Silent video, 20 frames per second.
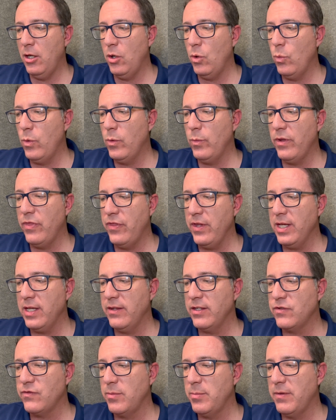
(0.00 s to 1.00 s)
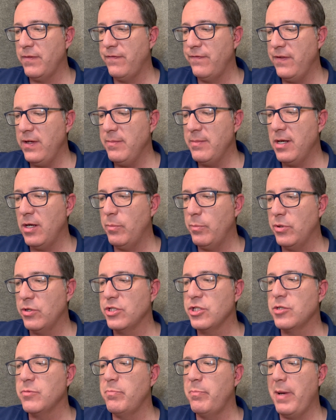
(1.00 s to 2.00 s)
when we think of this from a female
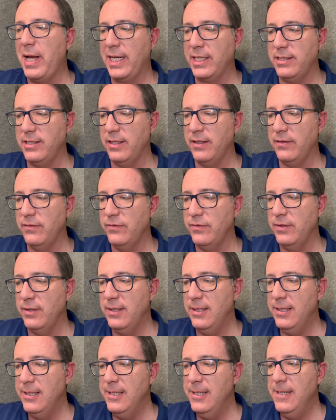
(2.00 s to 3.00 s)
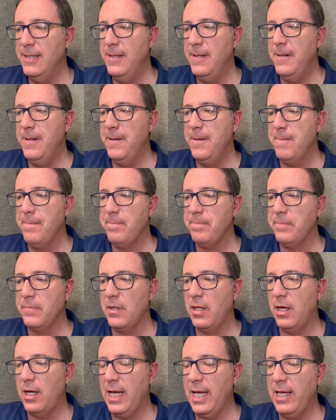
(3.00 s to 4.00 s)
perspective,
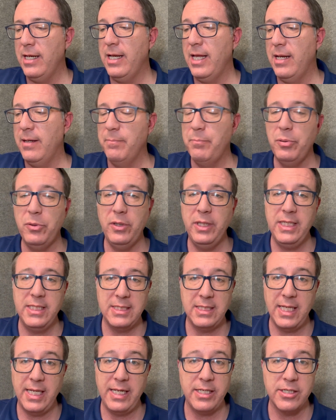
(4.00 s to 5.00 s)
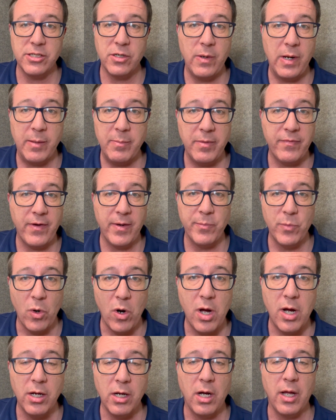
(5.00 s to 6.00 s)
and and please, ladies, correct me if I'm
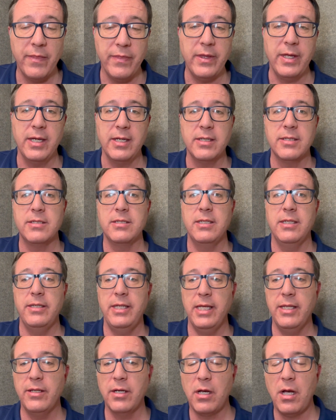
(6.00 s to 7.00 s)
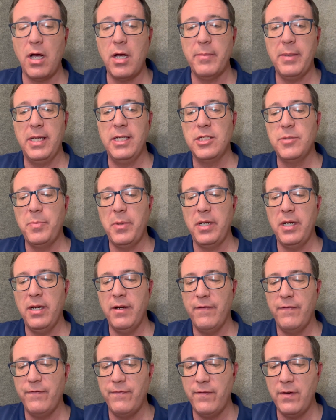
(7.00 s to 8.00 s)
wrong on this in, in the comments, but in,
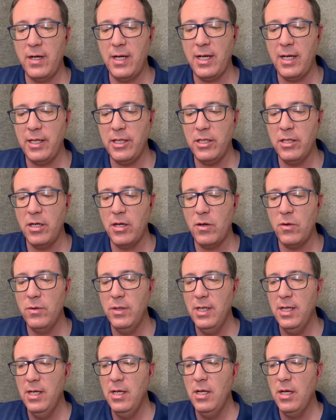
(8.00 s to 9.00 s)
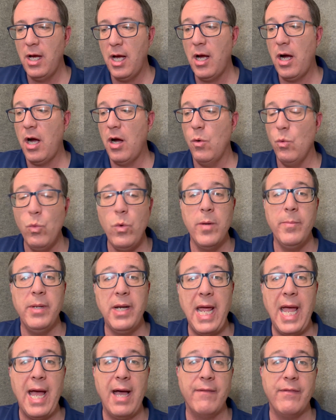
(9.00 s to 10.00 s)
a, uh, you know, uh, uh, women
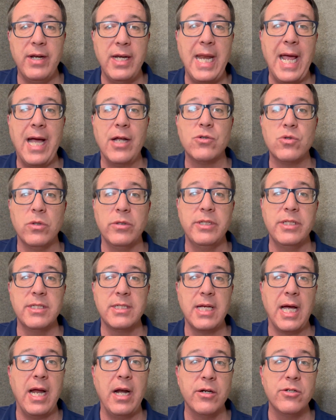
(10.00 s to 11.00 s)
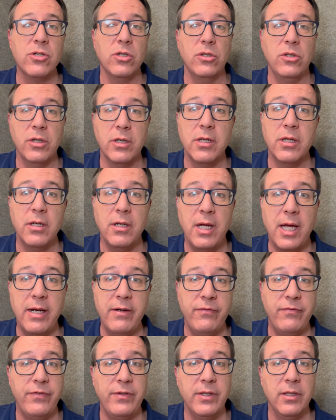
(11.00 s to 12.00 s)
have a natural desire to look
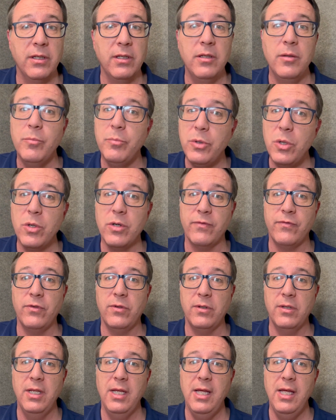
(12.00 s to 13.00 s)
and feel beautiful.